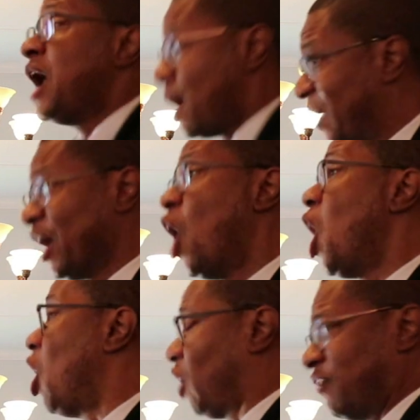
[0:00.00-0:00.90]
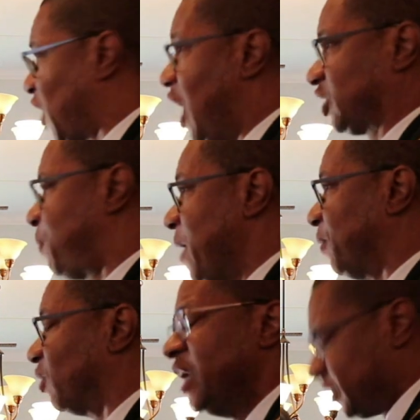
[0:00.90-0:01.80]
And may all of God's
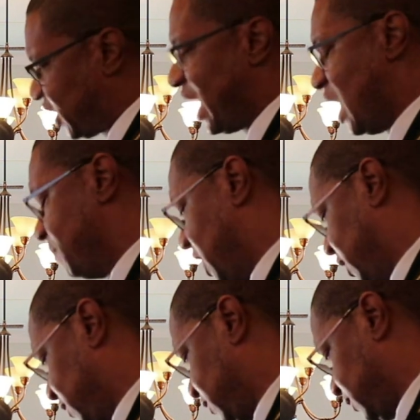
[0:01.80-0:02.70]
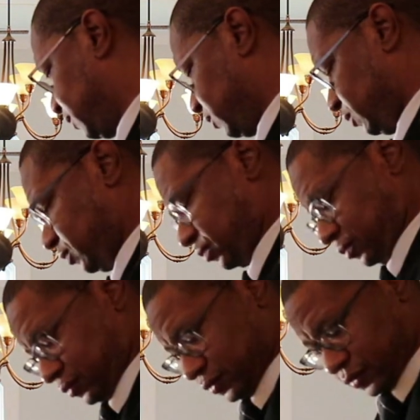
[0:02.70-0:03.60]
people say amen. Amen.